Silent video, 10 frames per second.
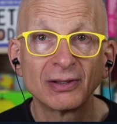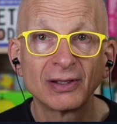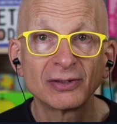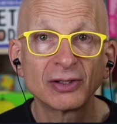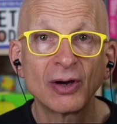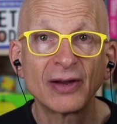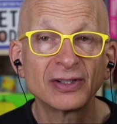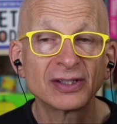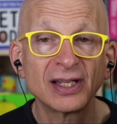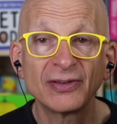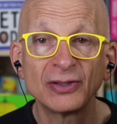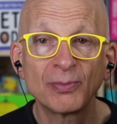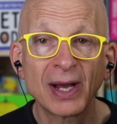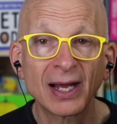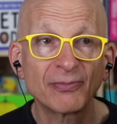So I've just given you
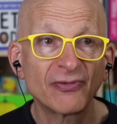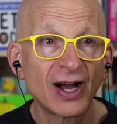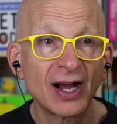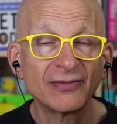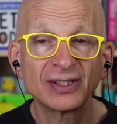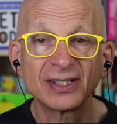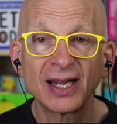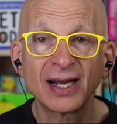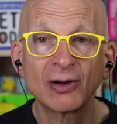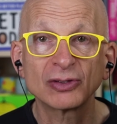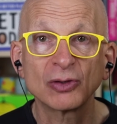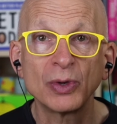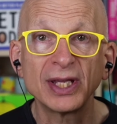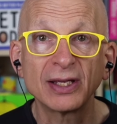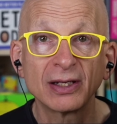back 5 to 10 hours a
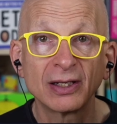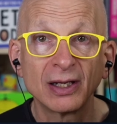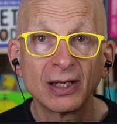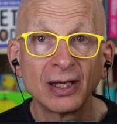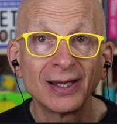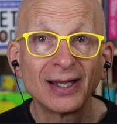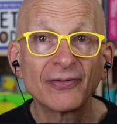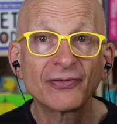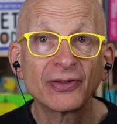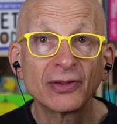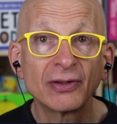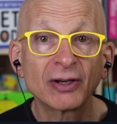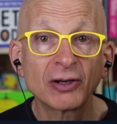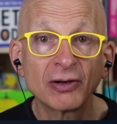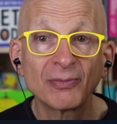week. If the
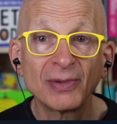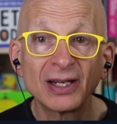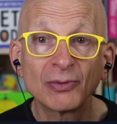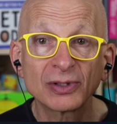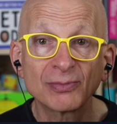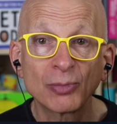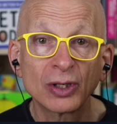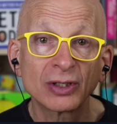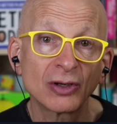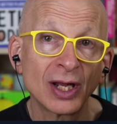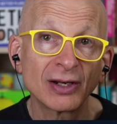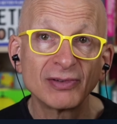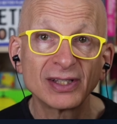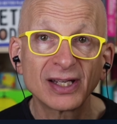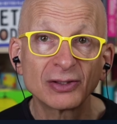recurring meeting was important, go ahead and
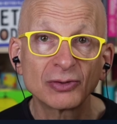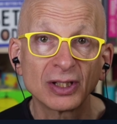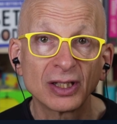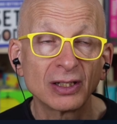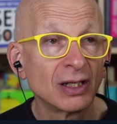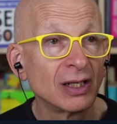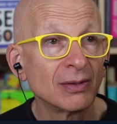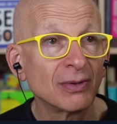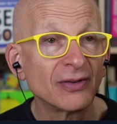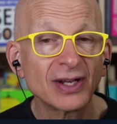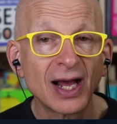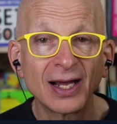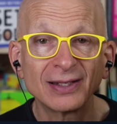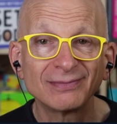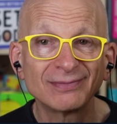reschedule it. If
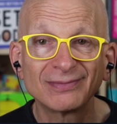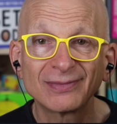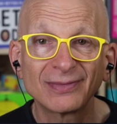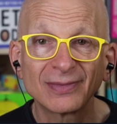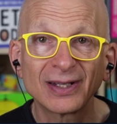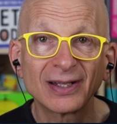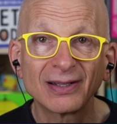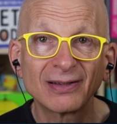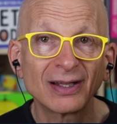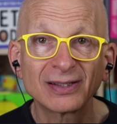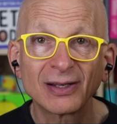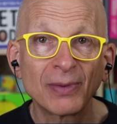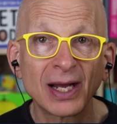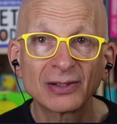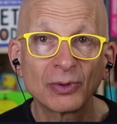not, let's go
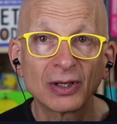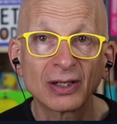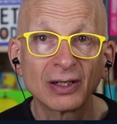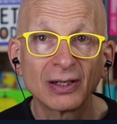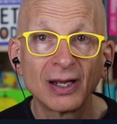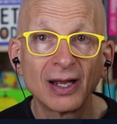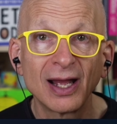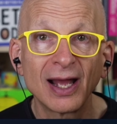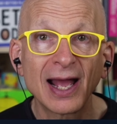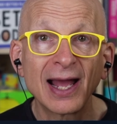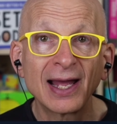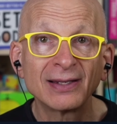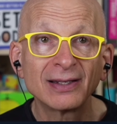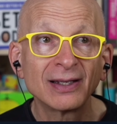back to work. And